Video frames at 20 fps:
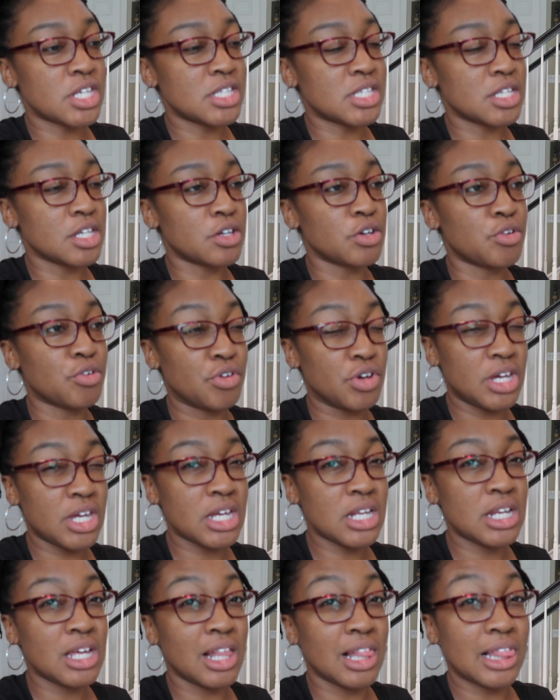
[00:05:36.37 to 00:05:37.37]
It's a
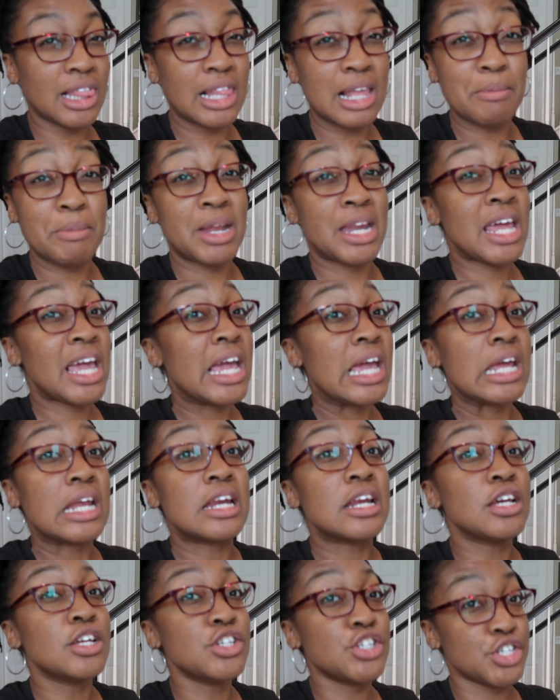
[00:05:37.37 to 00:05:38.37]
green
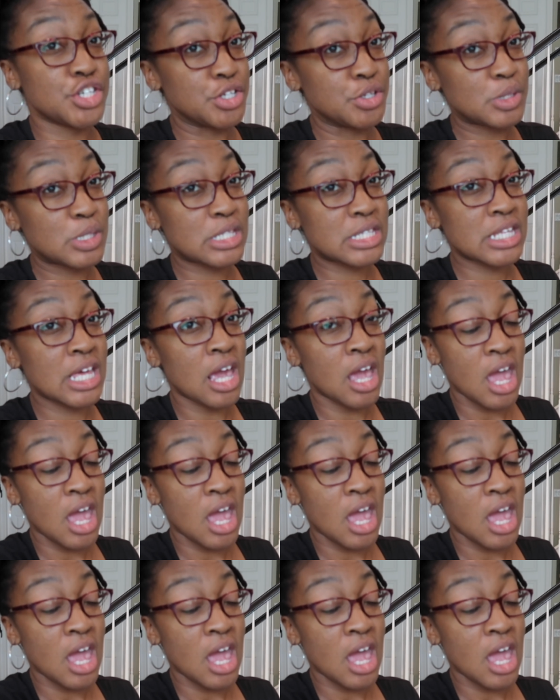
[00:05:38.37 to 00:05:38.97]
lemonade juice,